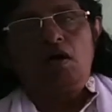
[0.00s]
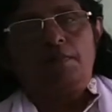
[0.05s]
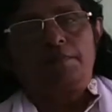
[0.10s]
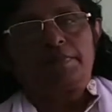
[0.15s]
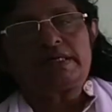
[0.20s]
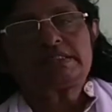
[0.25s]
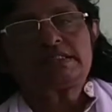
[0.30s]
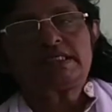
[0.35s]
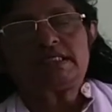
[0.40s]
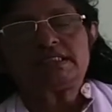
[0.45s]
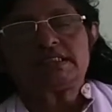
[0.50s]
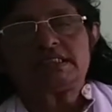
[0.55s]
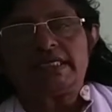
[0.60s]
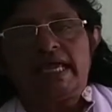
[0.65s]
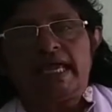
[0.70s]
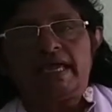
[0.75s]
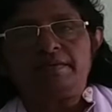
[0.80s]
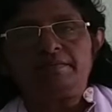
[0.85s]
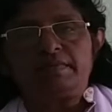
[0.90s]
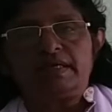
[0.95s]
prison's
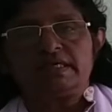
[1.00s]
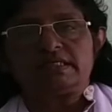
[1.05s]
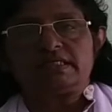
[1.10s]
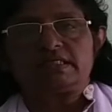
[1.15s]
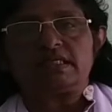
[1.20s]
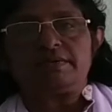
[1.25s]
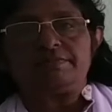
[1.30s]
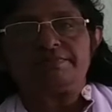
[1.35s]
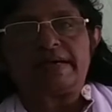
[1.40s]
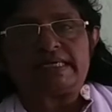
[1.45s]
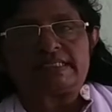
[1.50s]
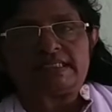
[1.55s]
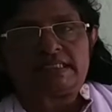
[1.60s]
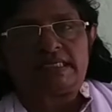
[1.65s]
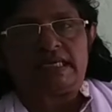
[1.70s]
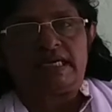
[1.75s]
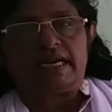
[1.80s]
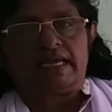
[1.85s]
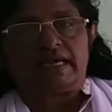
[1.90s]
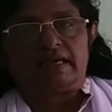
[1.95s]
name is the
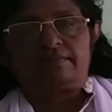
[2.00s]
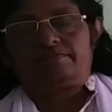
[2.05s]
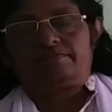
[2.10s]
Bastille.